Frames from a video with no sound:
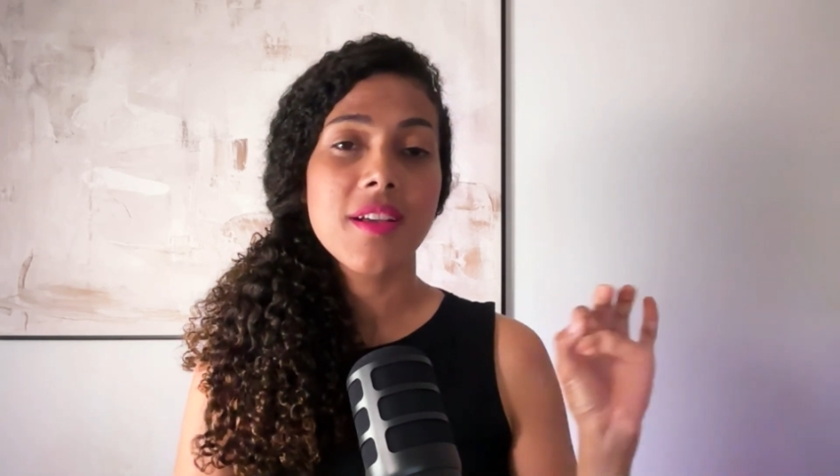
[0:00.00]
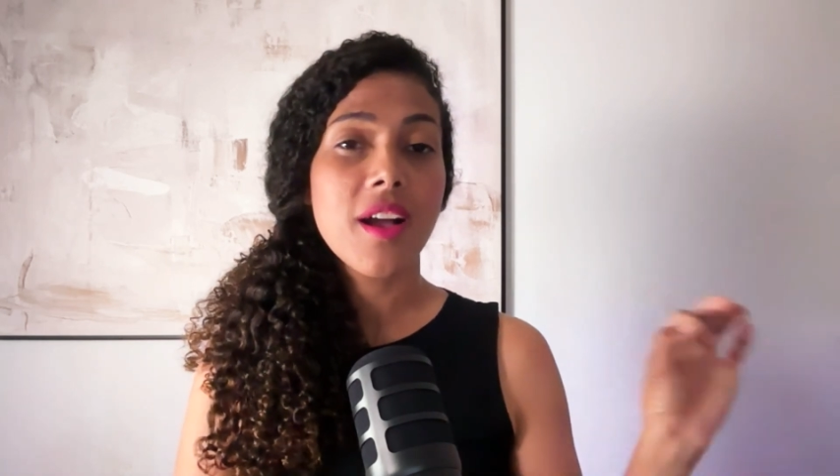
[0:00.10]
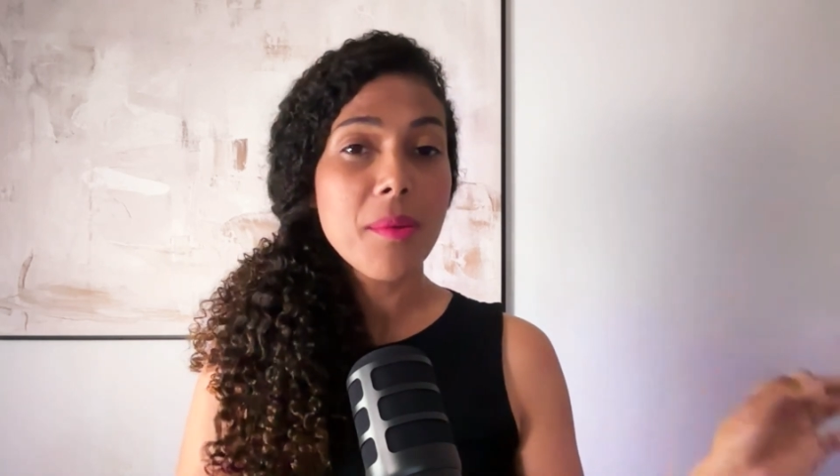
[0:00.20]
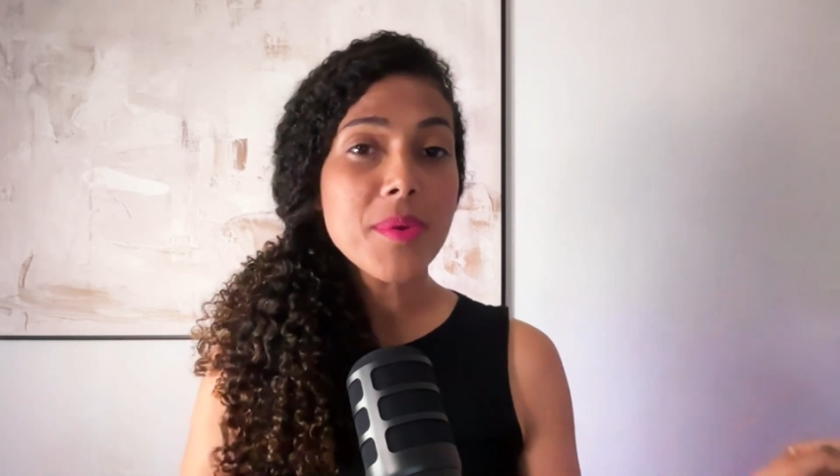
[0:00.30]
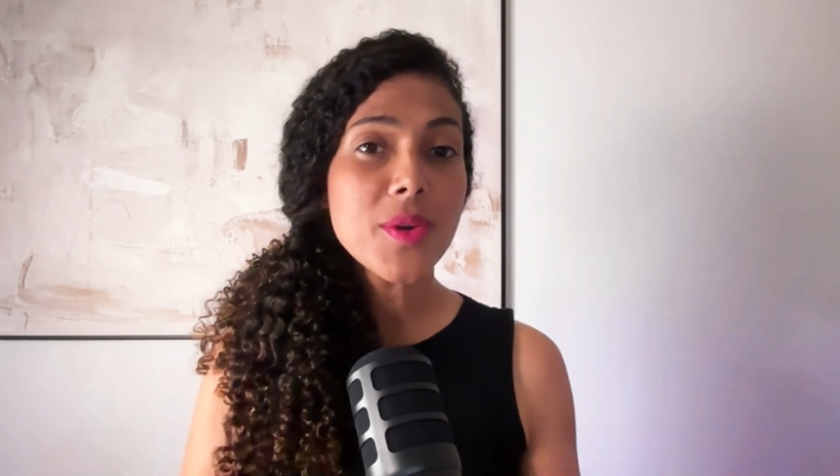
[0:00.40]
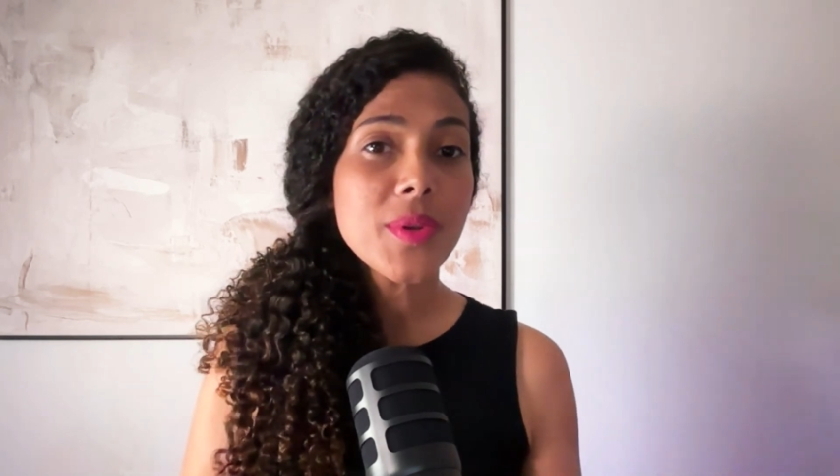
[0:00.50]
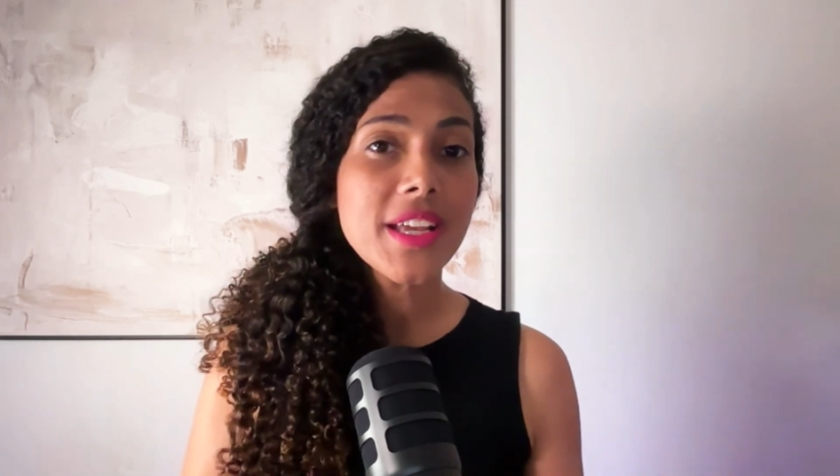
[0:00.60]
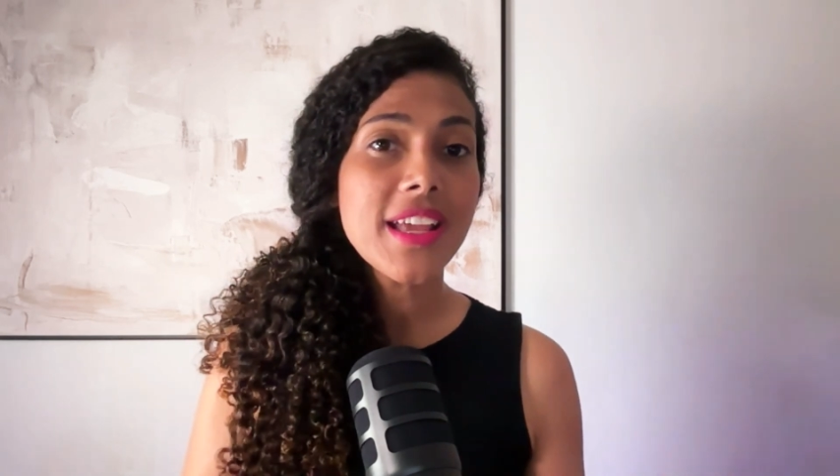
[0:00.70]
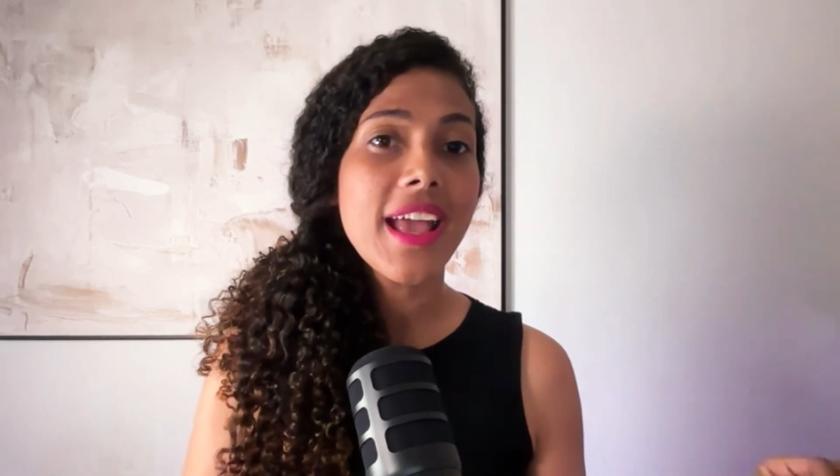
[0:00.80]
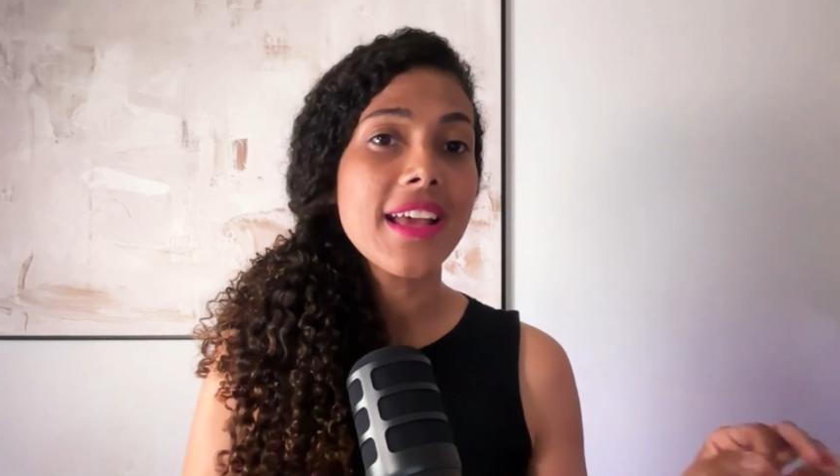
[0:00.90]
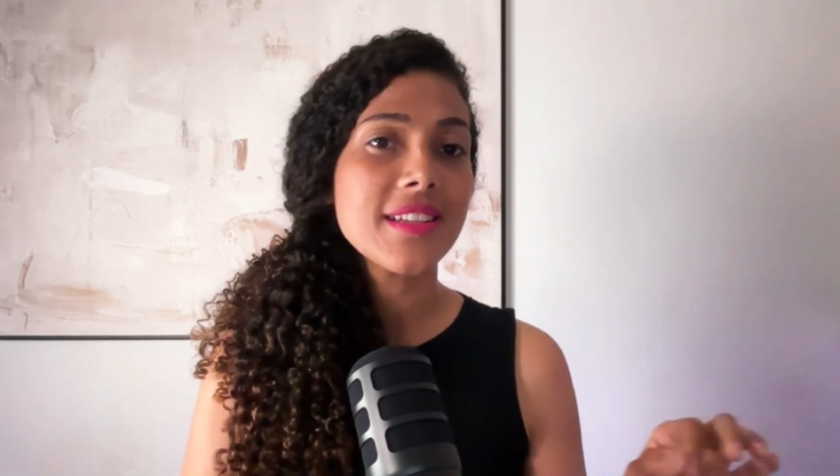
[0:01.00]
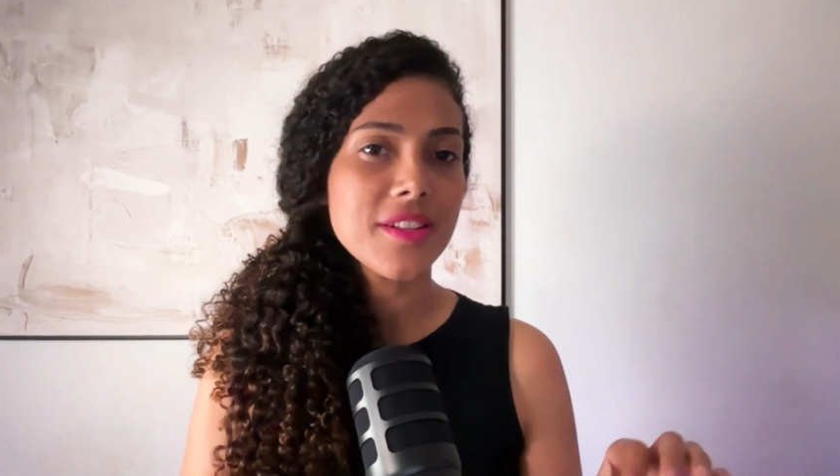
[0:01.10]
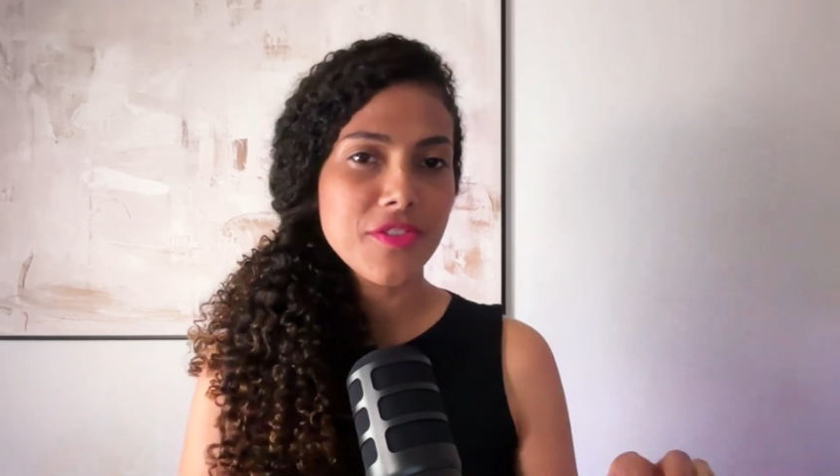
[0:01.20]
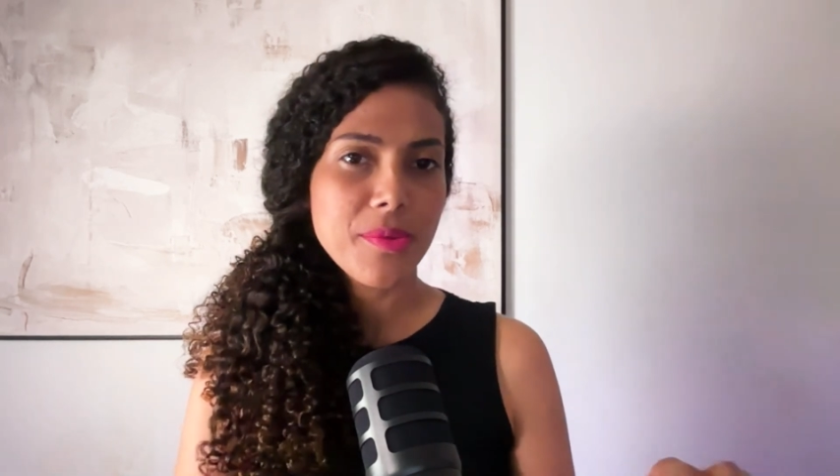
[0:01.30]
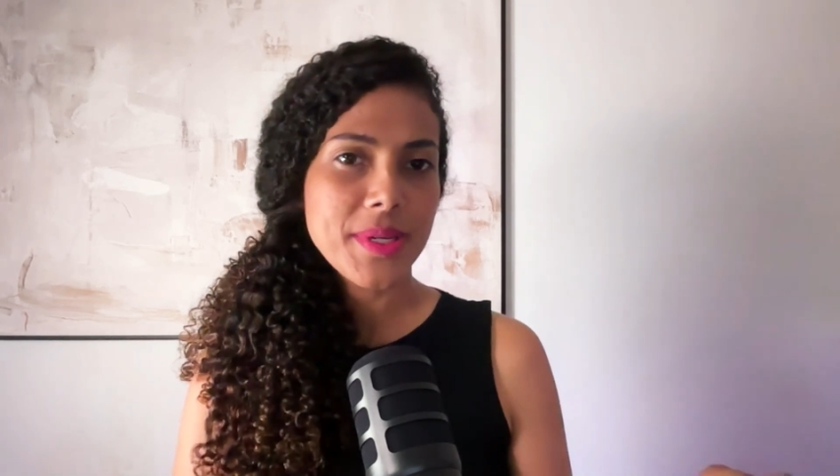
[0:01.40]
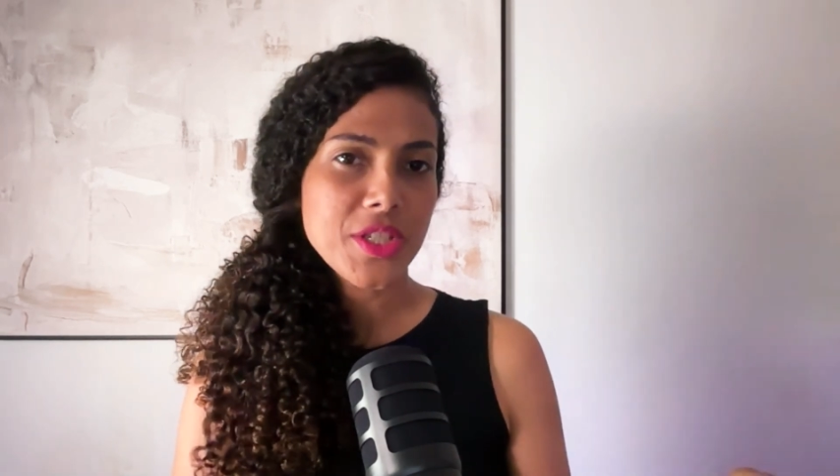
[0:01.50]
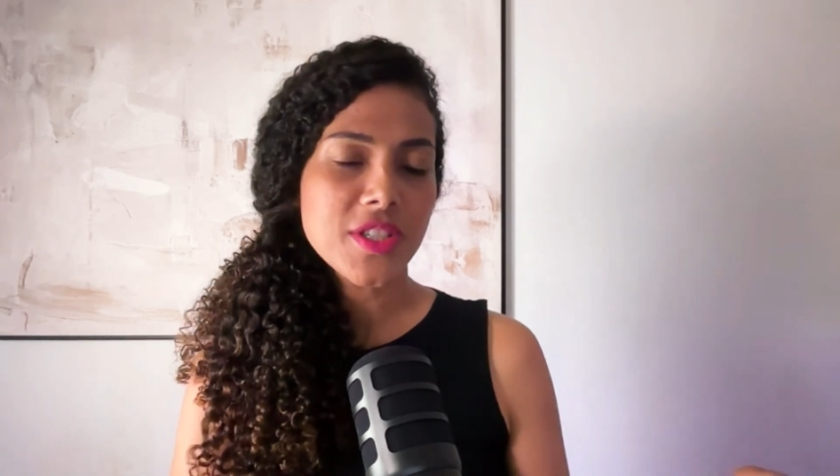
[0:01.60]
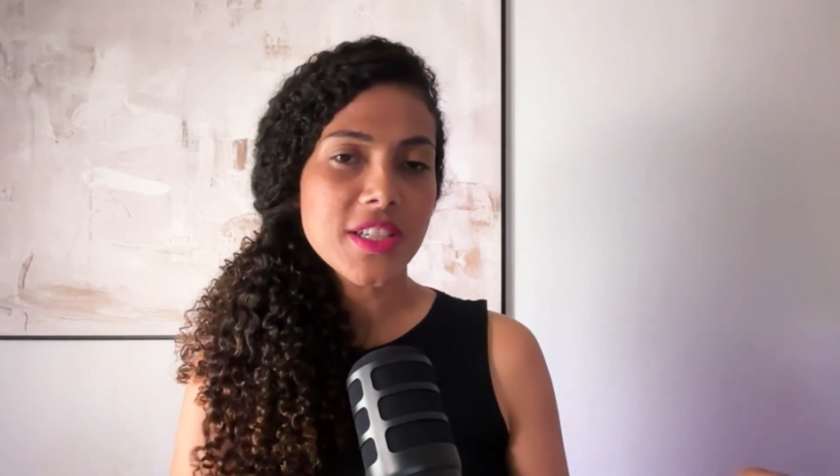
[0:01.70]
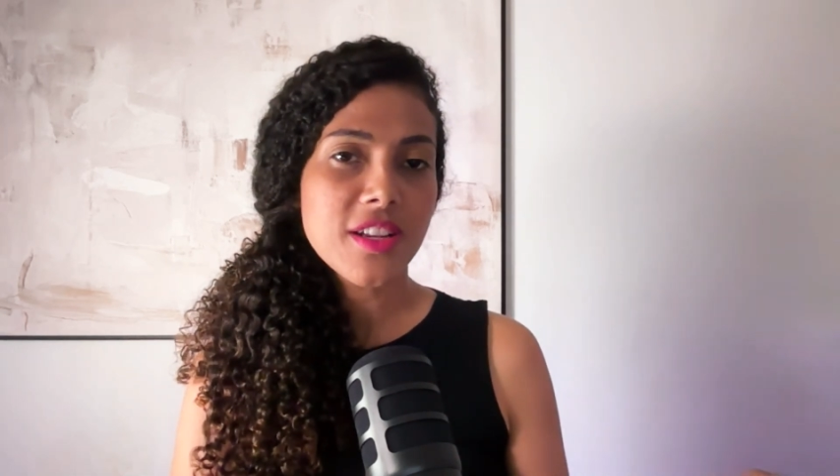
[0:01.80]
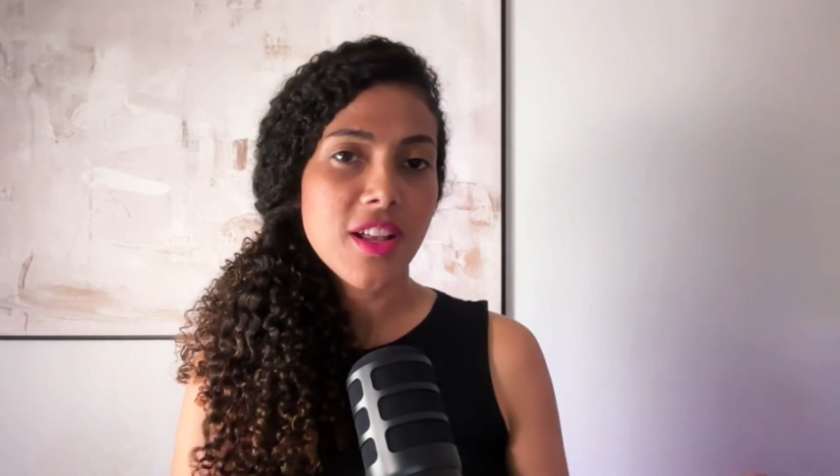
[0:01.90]
computing and information
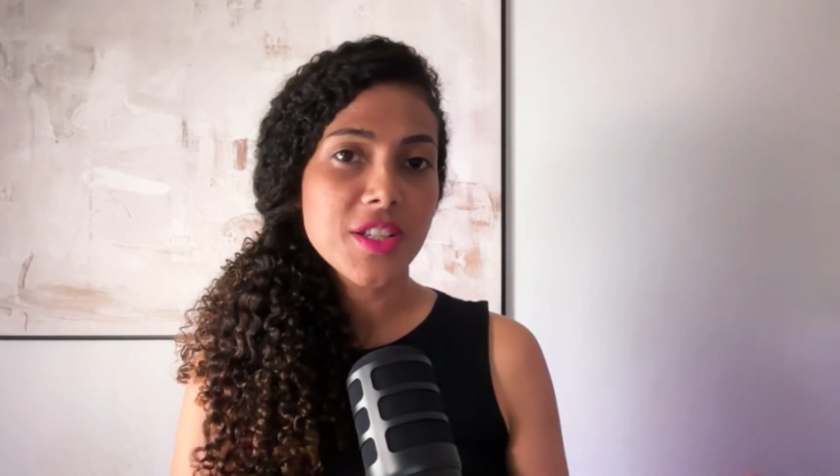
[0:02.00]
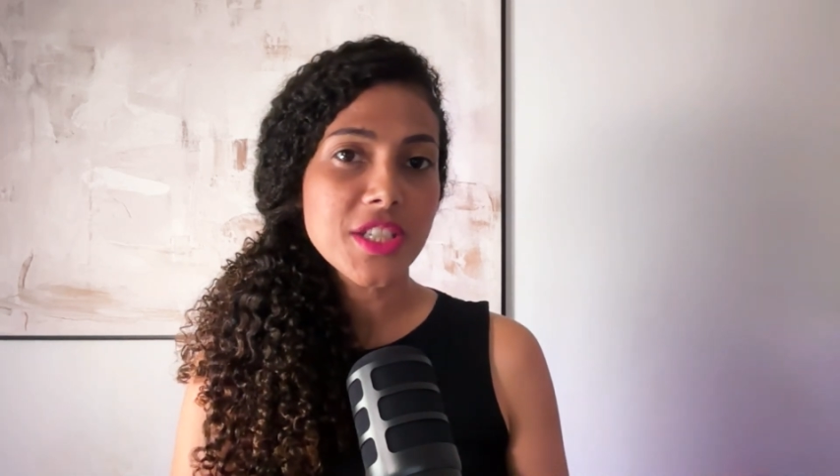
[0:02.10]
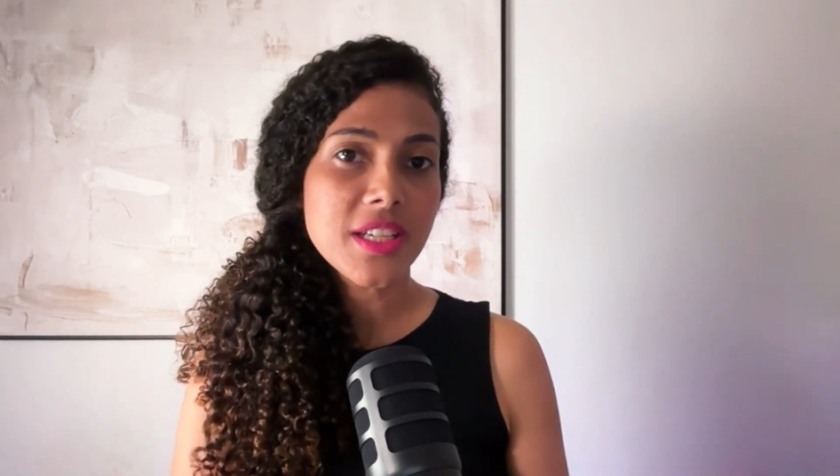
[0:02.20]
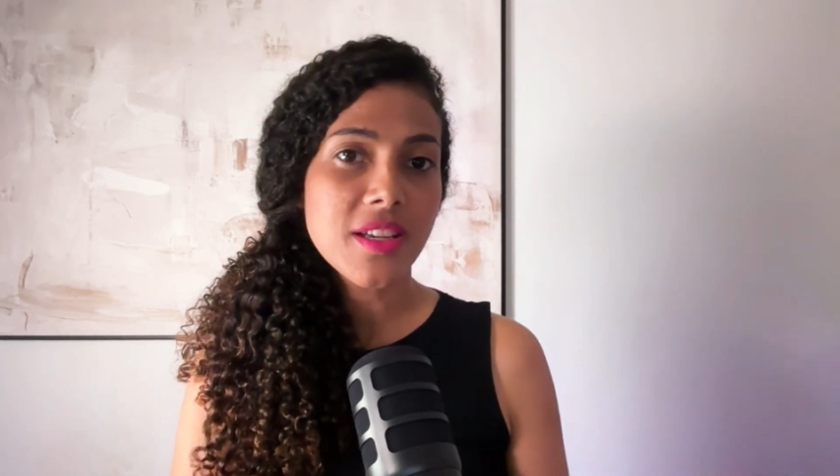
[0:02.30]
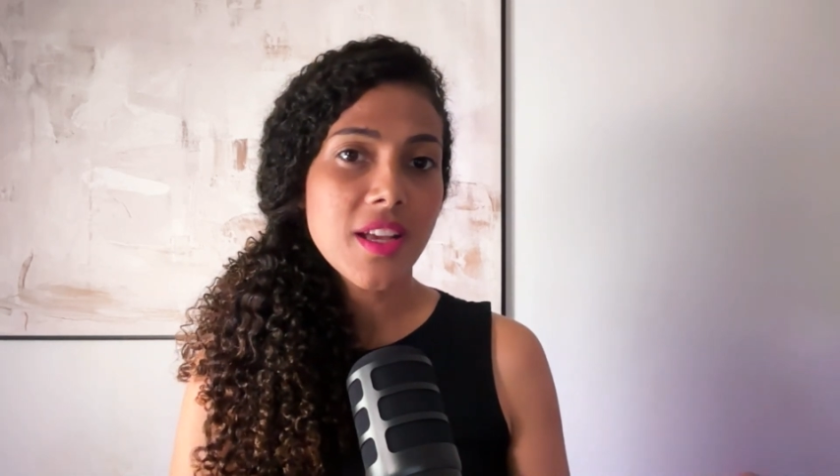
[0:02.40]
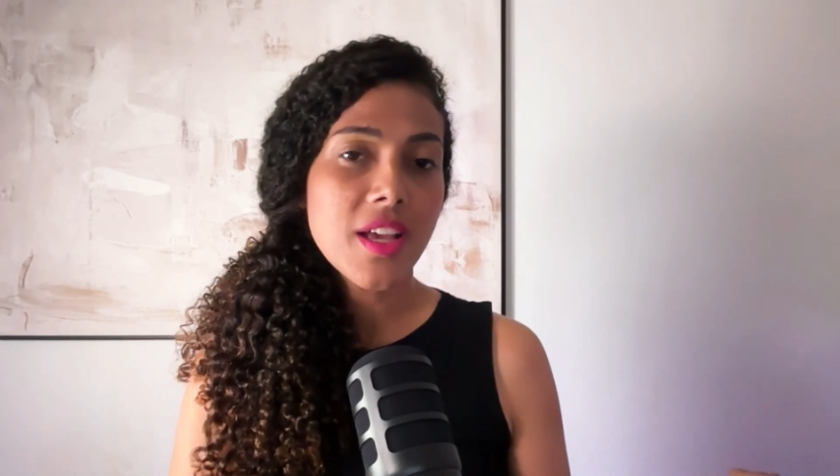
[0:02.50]
technology,